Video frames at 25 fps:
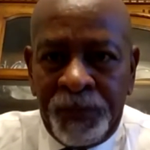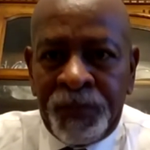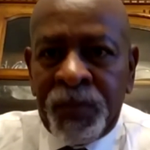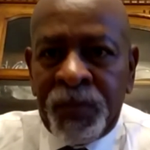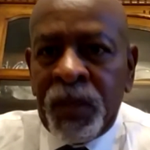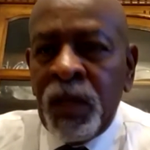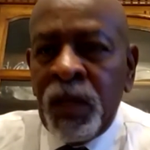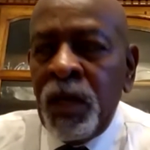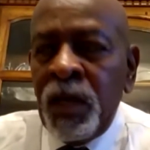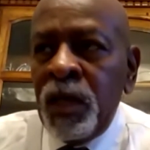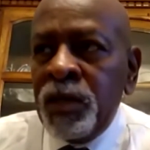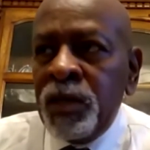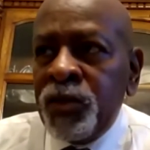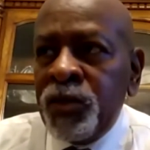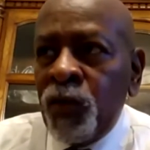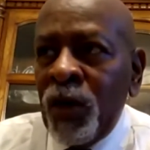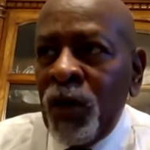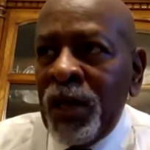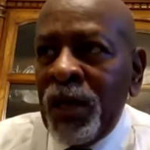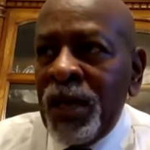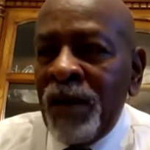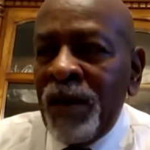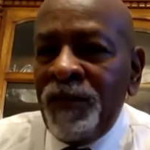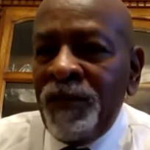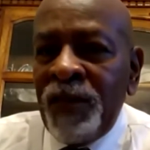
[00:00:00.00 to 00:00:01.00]
So I left
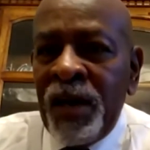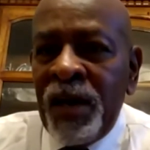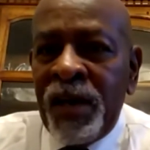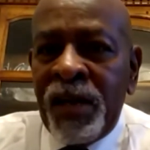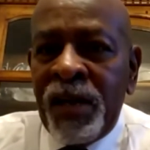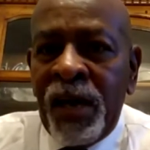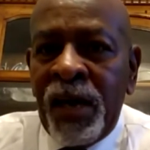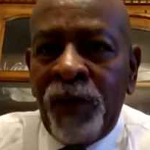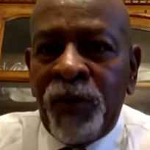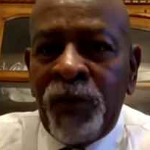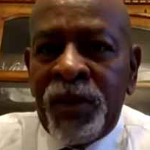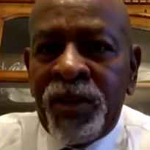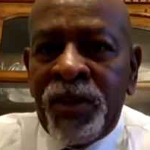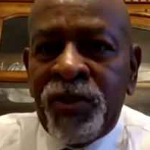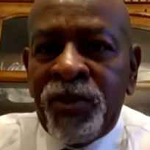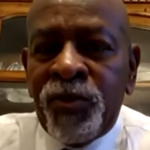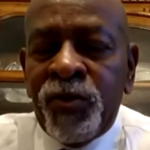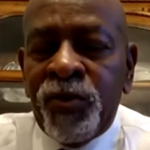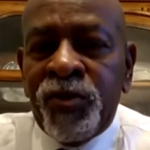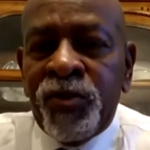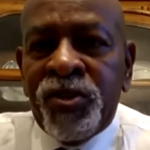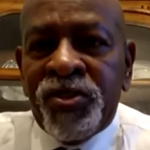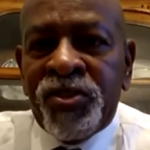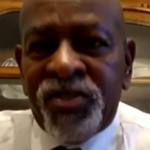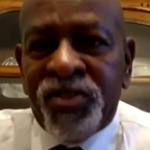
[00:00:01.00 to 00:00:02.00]
that, and I went into the
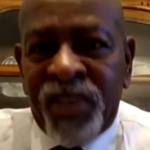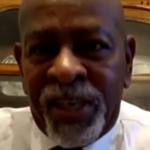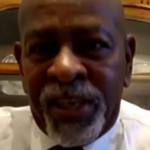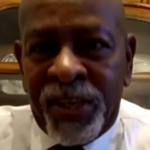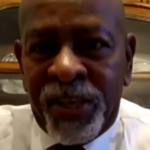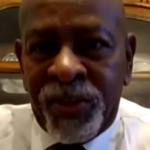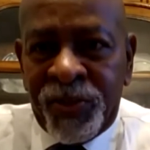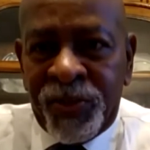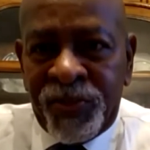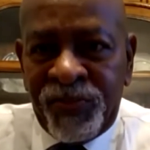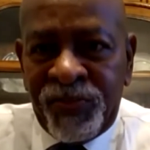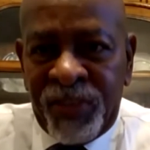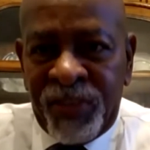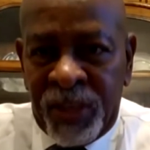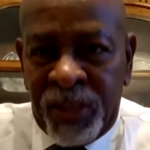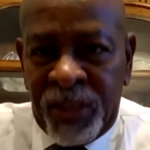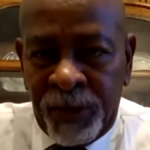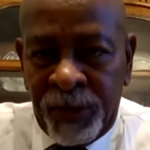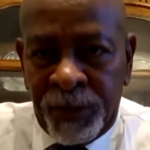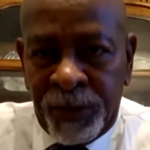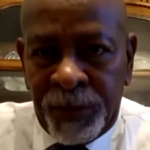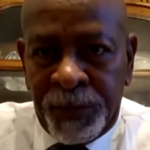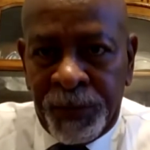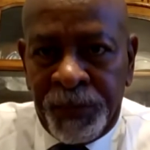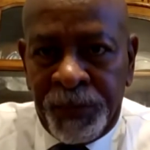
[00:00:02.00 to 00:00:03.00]
sales field,
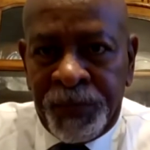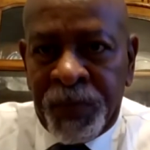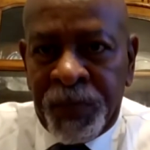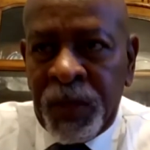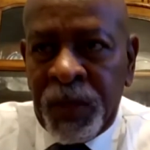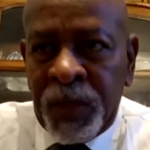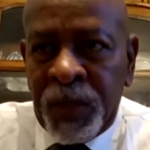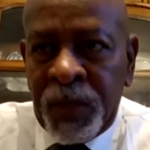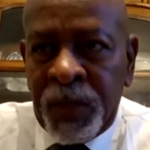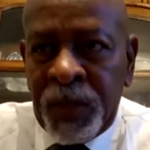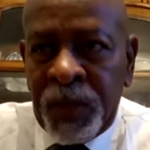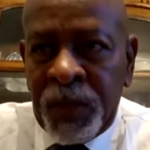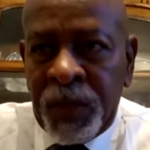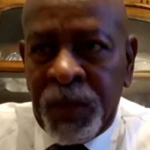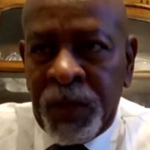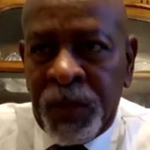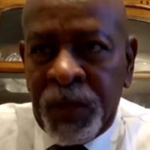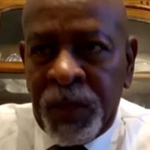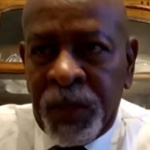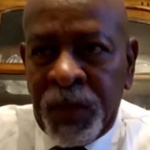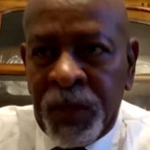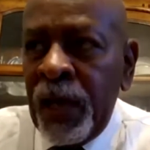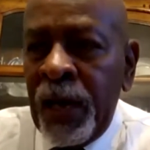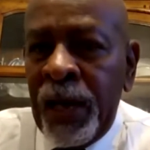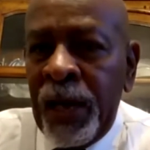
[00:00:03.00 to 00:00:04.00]
and
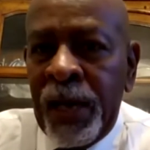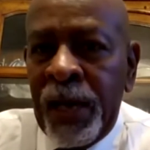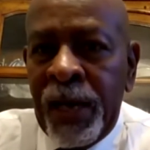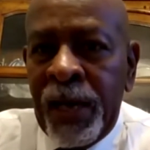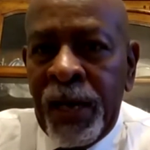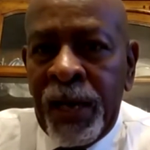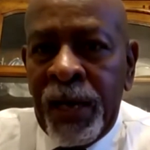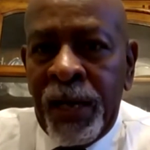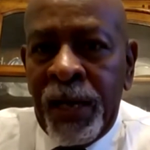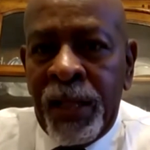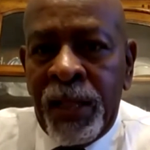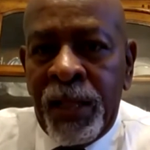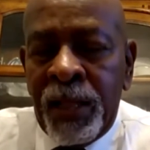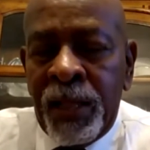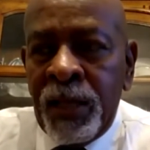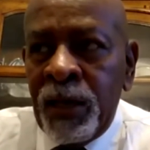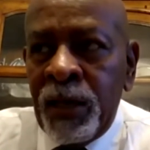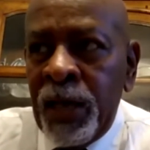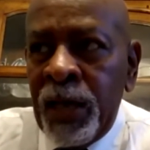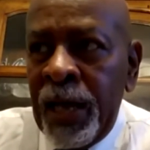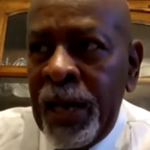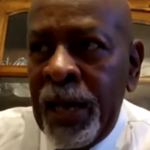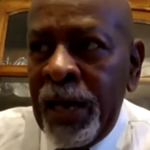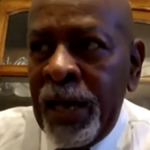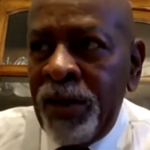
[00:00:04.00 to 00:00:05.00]
I
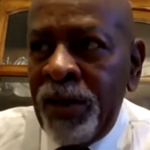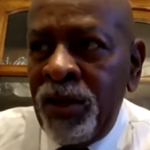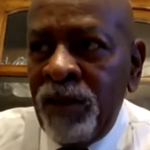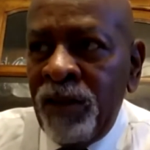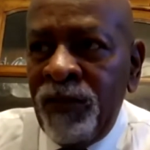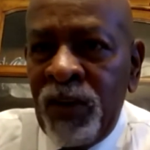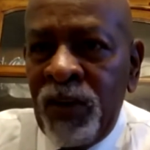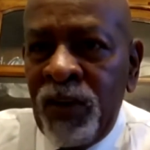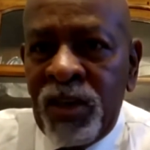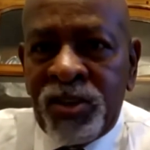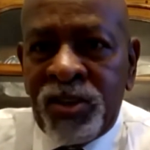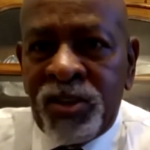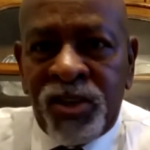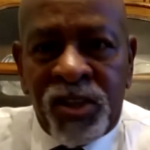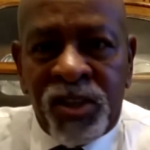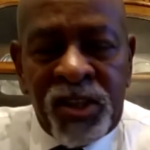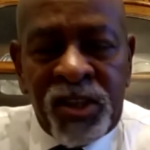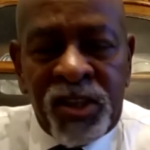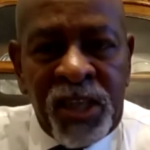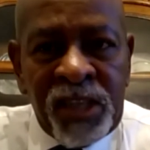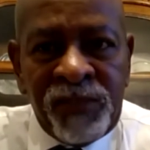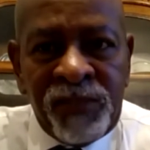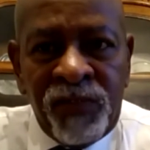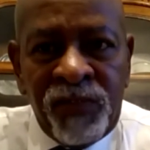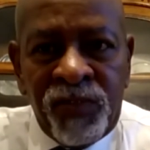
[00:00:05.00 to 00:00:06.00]
had a very
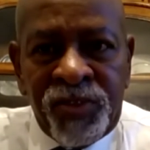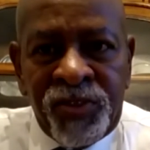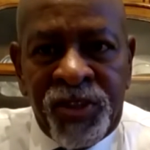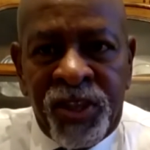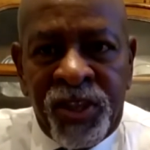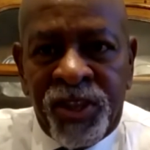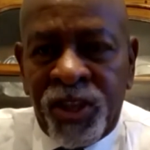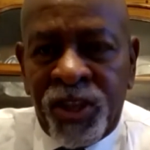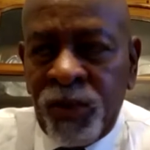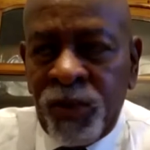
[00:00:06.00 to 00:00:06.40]
successful sales career.